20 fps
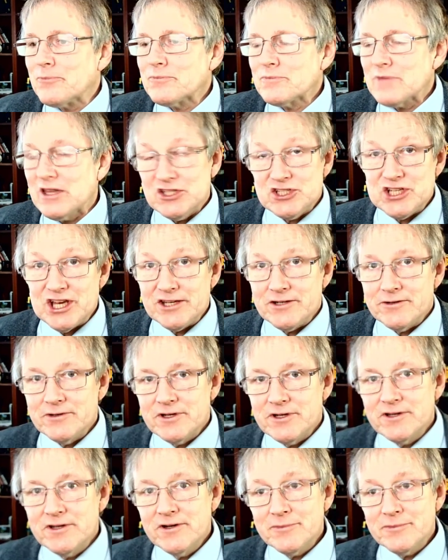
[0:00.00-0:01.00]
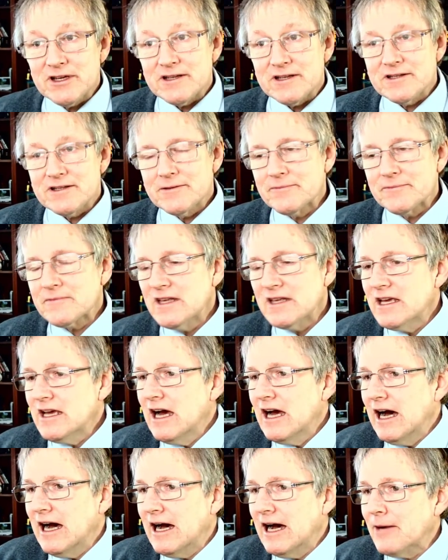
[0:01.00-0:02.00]
Gender indeterminate.
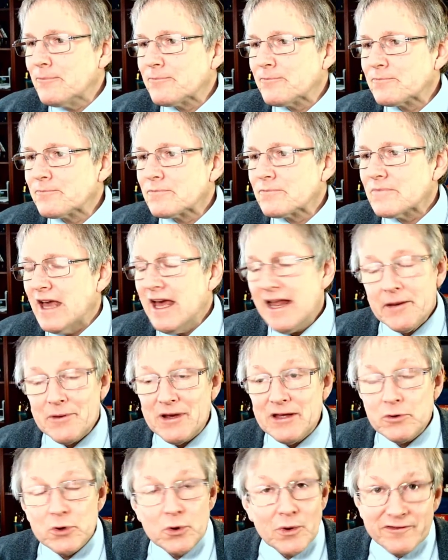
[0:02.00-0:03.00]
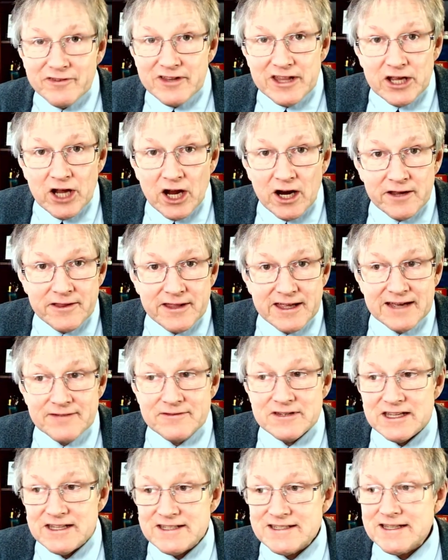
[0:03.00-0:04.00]
Anyway, whoever they are, they have
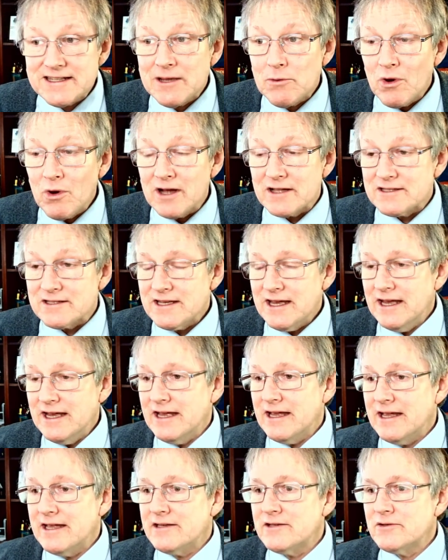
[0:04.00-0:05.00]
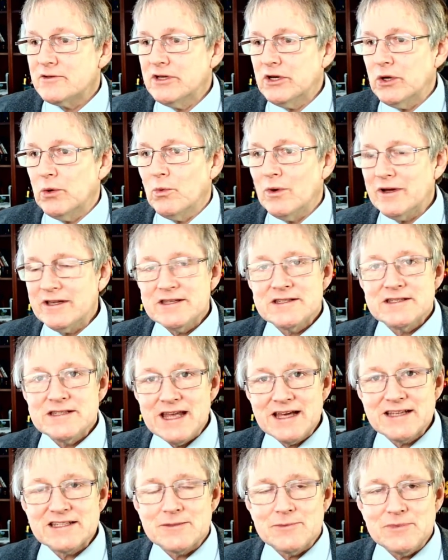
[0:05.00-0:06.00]
needs and they wants. And, what does
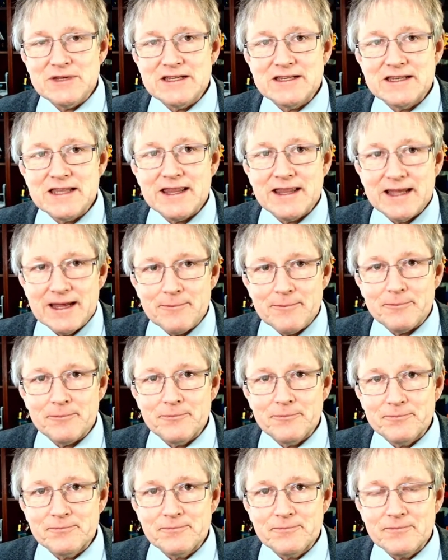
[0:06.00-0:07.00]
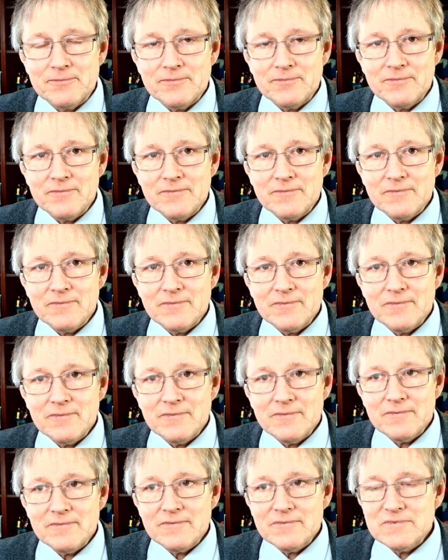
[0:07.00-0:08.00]
yes mean to them?
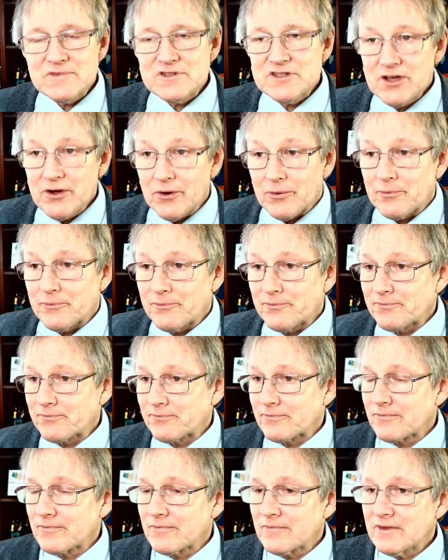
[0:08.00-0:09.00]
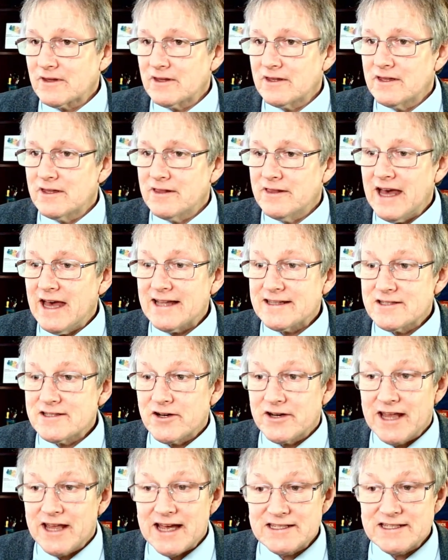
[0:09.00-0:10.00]
So, that's our
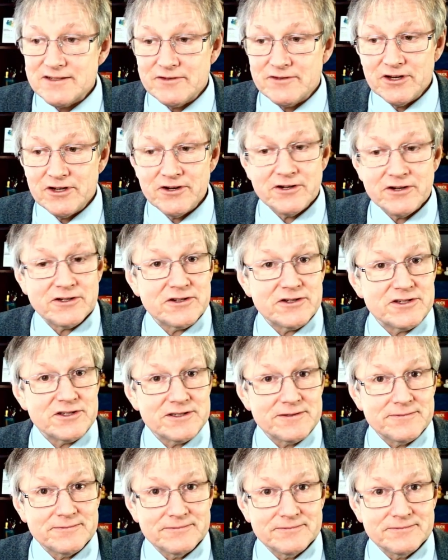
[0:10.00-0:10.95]
cast of characters.